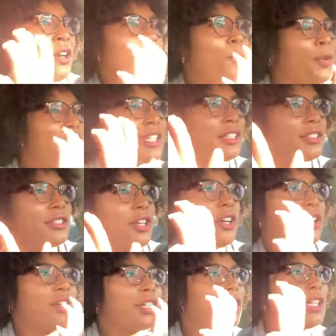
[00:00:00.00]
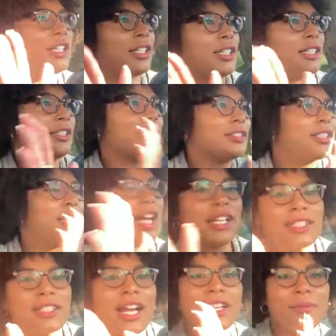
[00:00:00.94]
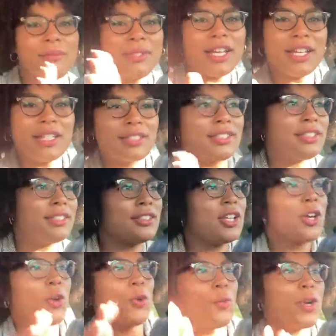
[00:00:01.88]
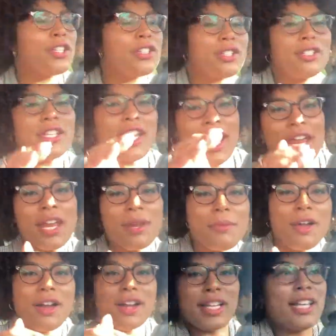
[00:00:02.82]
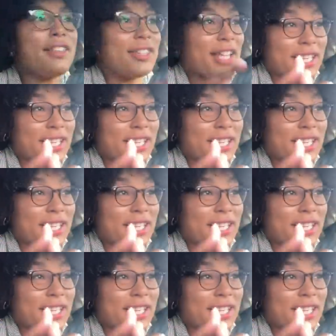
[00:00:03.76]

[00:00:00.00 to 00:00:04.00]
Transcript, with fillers: what's that song? Uh, God's got a blessing with your name on it.